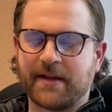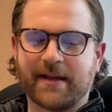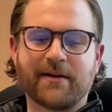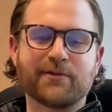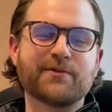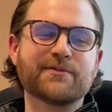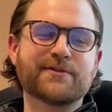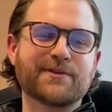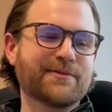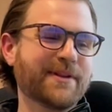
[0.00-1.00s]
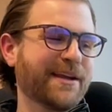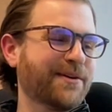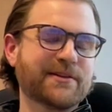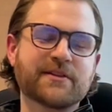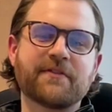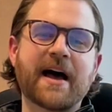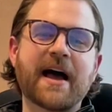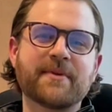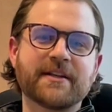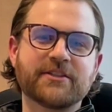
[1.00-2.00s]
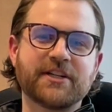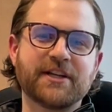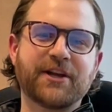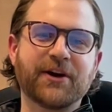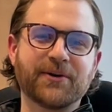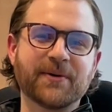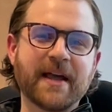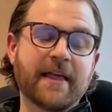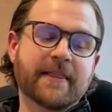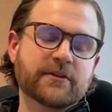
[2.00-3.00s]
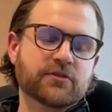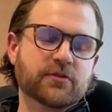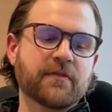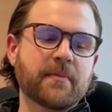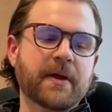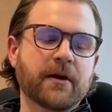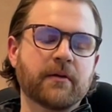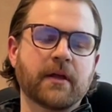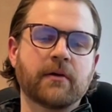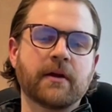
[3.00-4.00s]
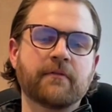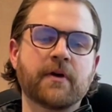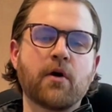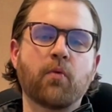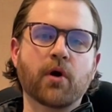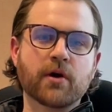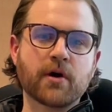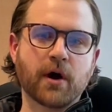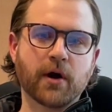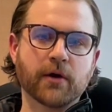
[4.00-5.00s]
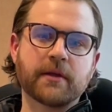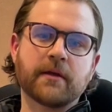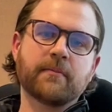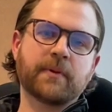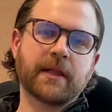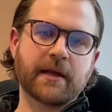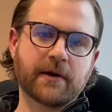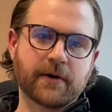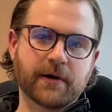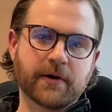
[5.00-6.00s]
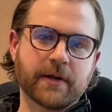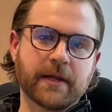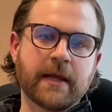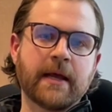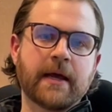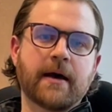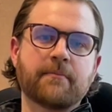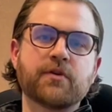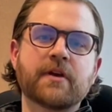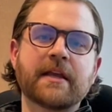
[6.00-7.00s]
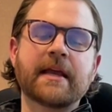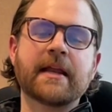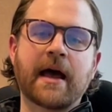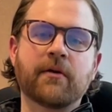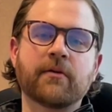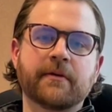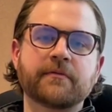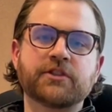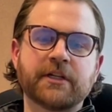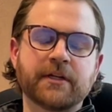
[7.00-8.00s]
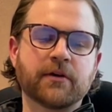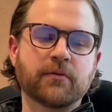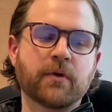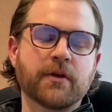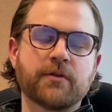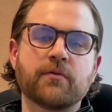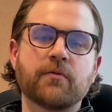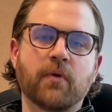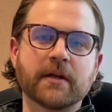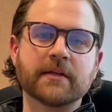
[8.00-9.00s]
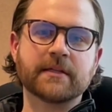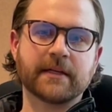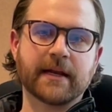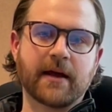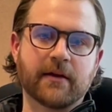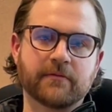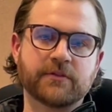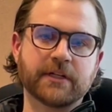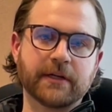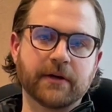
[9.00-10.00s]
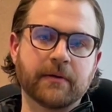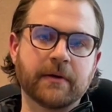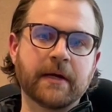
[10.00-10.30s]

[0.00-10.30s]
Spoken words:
I'll use the new lingo. There's a vibe at Chico that's sort of unparalleled of work hard, play hard. You can get out of Chico what you want to get out of Chico,